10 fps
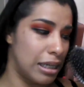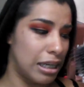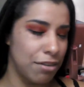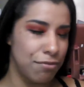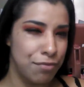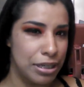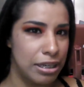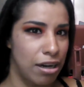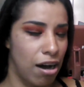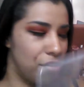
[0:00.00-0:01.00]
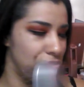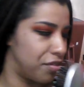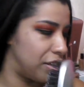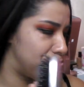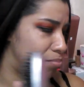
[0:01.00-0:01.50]
it be on um,
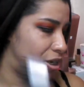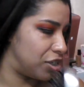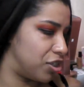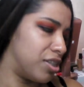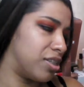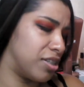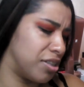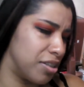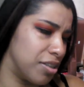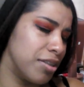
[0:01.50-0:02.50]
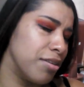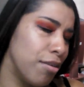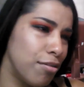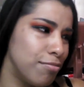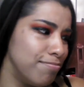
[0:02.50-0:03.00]
the brush.
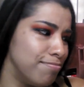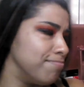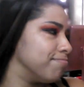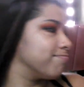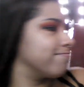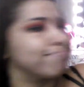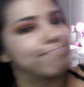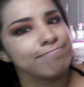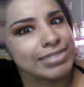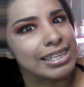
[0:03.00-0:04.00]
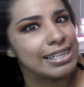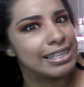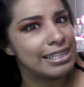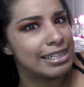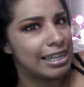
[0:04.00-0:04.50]
So hmm,
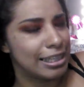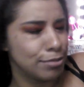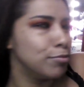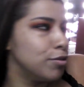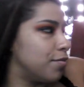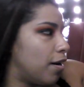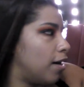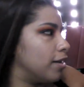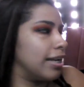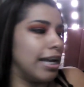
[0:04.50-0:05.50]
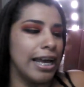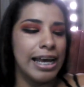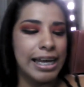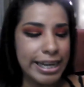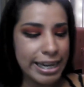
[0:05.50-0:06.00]
let's move on.
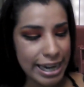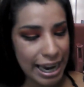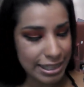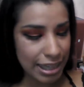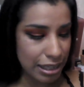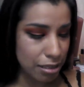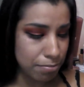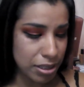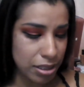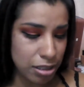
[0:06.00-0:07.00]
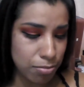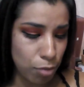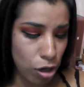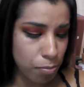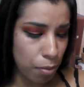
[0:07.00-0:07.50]
The next item is the
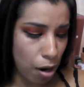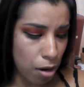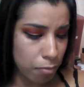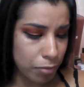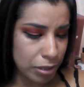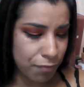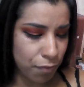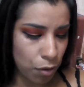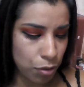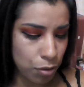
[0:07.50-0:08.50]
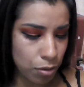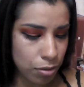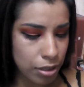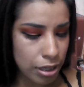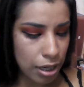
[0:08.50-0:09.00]
smoked palm with foil,
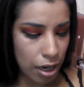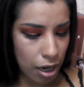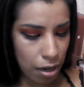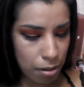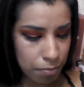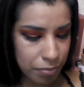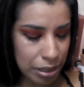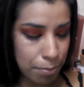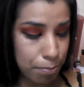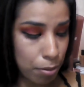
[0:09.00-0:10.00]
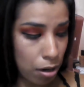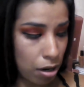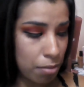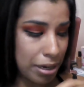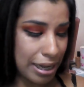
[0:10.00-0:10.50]
um, the
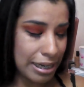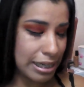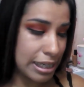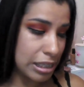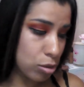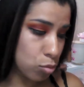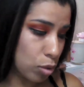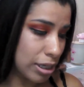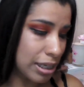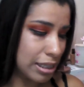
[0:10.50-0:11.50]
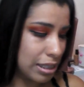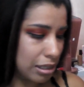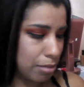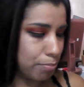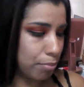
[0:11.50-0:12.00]
palm, and this one is
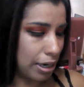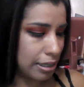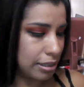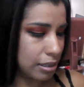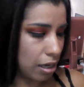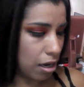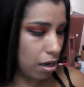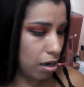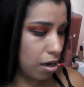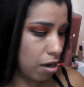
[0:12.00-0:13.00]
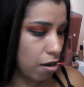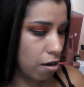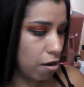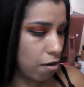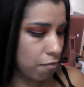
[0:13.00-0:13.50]
in the price
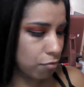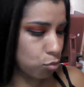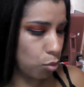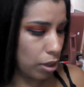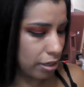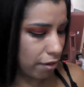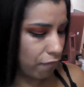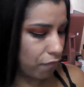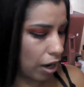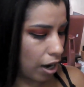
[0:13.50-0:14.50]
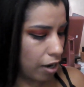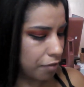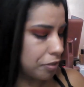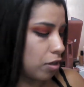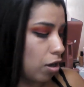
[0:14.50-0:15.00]
of
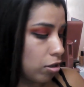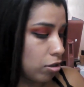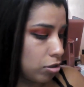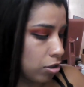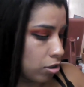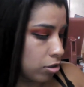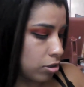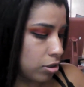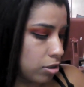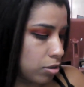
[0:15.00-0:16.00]
$25.